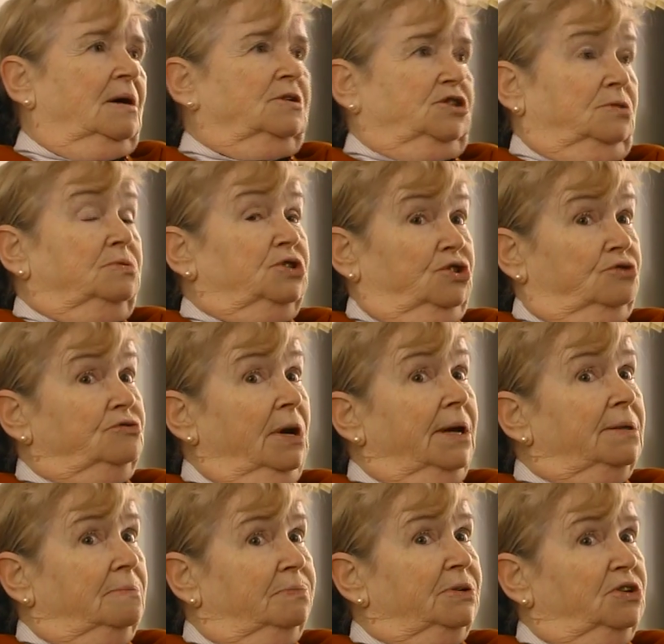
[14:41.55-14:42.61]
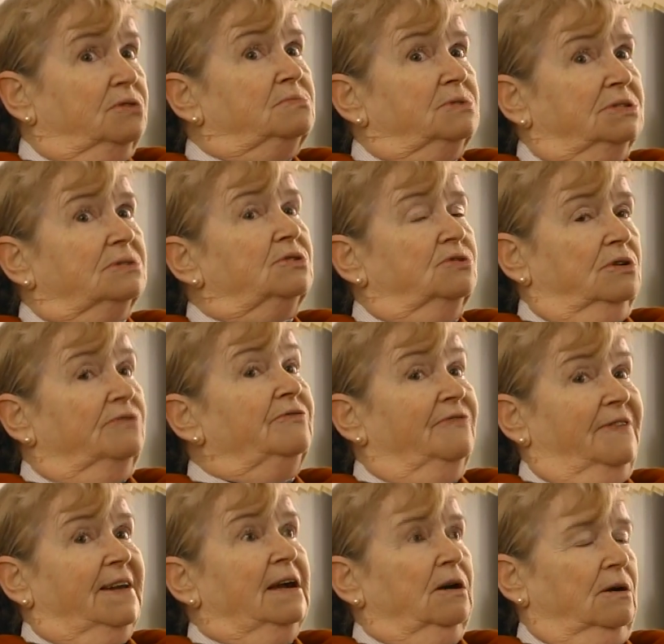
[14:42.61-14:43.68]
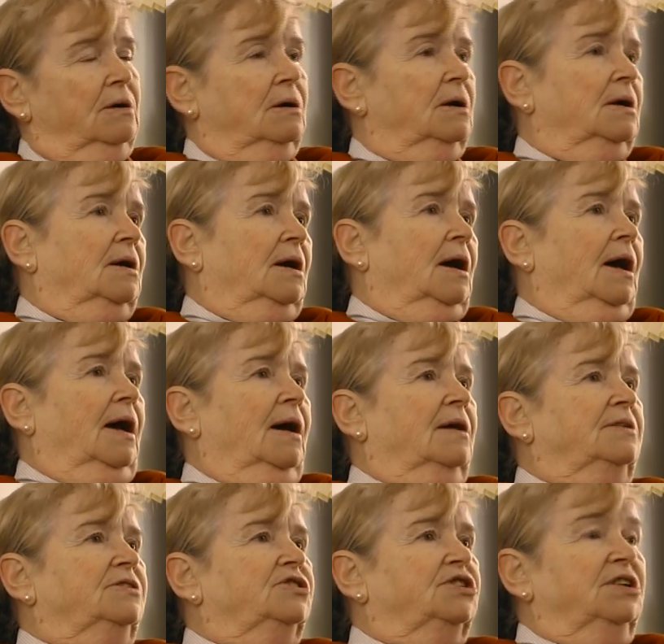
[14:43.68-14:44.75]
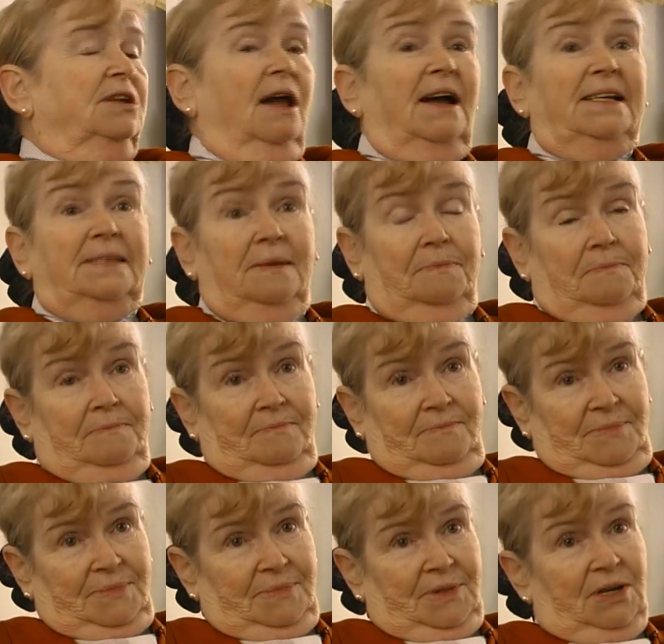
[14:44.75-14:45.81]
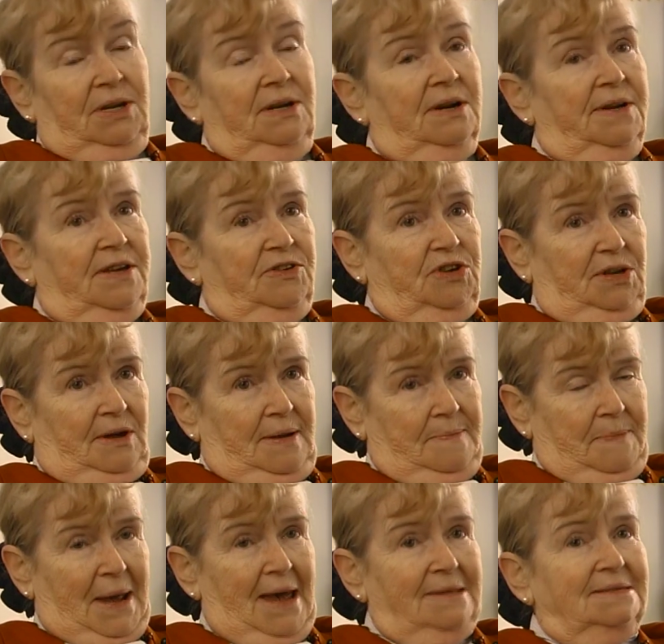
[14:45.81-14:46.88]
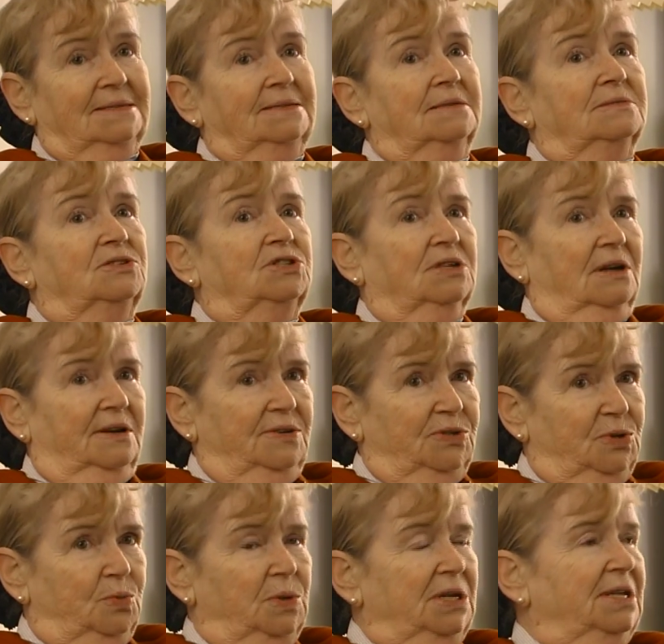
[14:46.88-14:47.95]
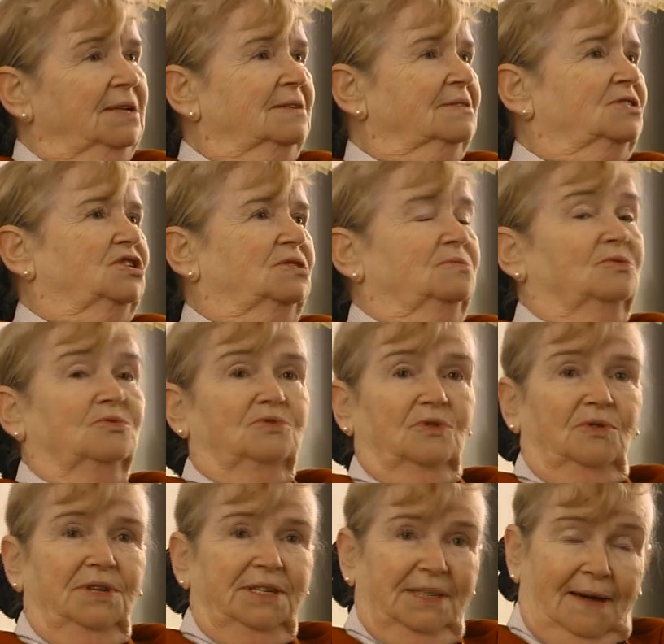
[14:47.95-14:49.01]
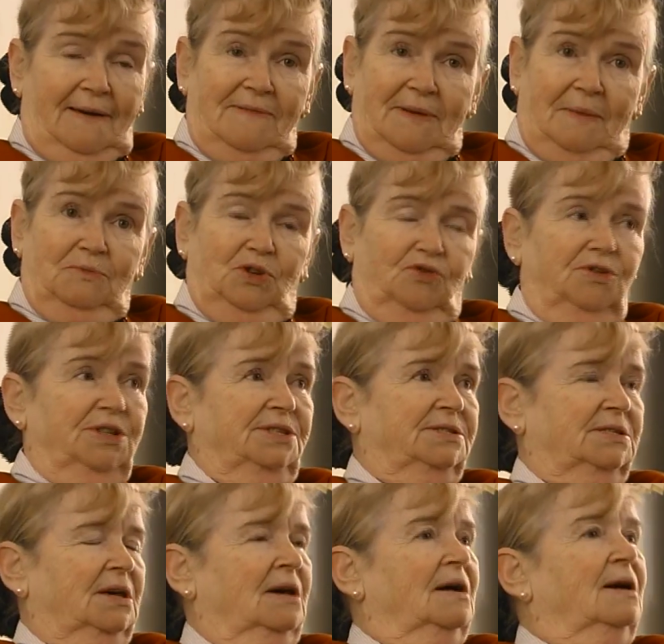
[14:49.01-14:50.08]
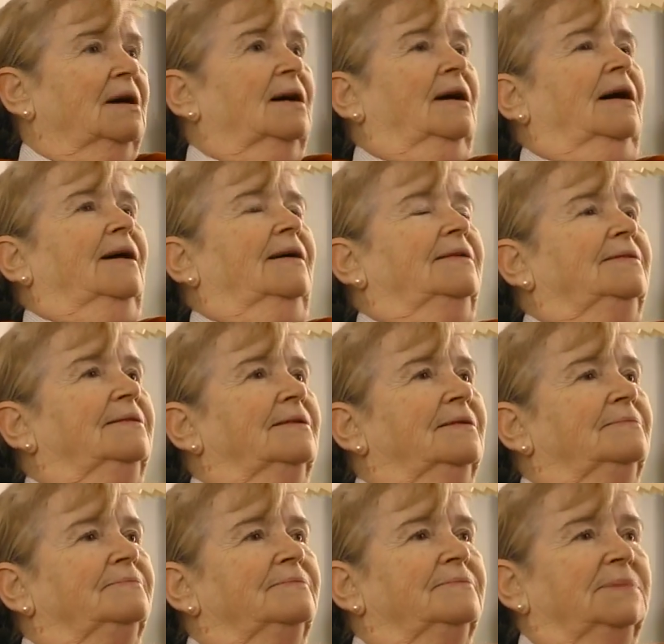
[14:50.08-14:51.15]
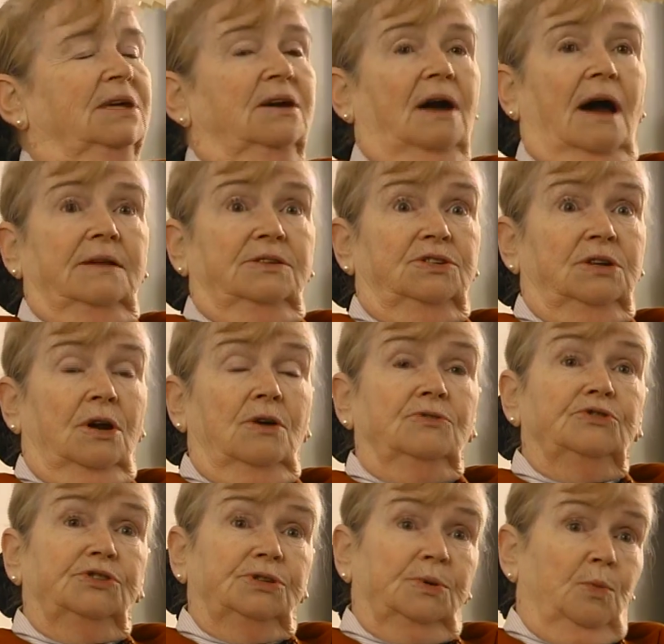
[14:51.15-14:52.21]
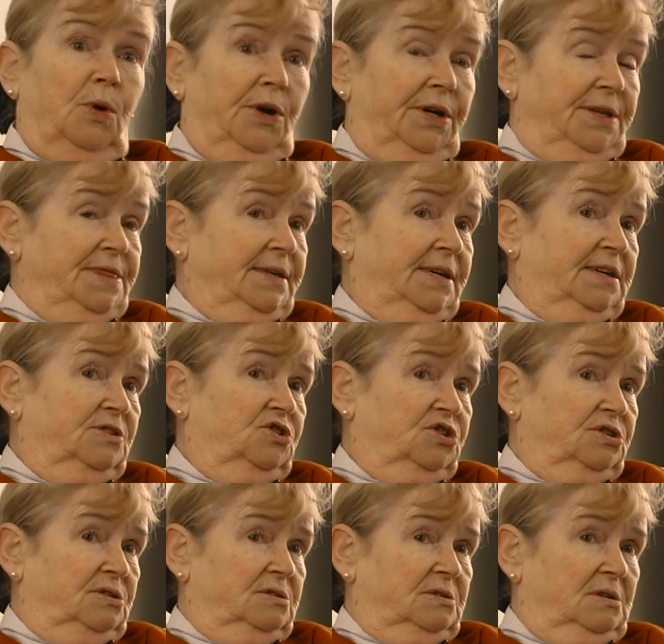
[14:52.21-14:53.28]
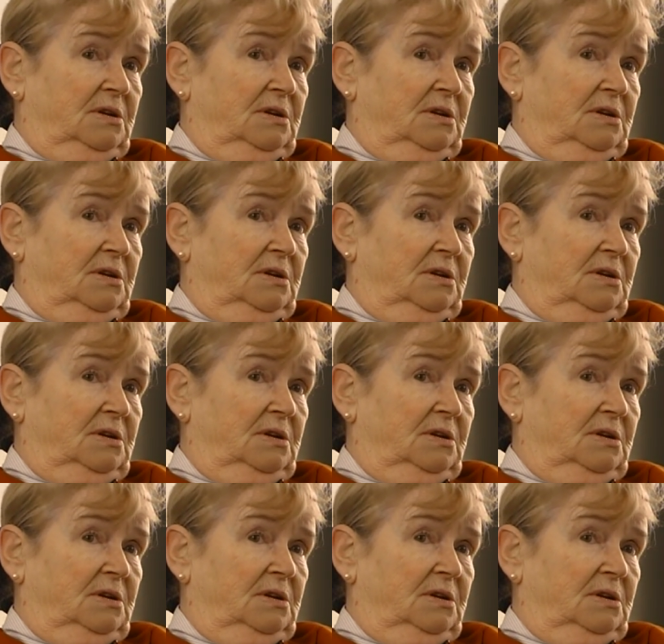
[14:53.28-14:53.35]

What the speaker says: She was strict, but she was good and fair. And she liked the little kids. She liked Patsy and she liked Sweetie, and she really gave them treats. And you got turns to work in the kitchen,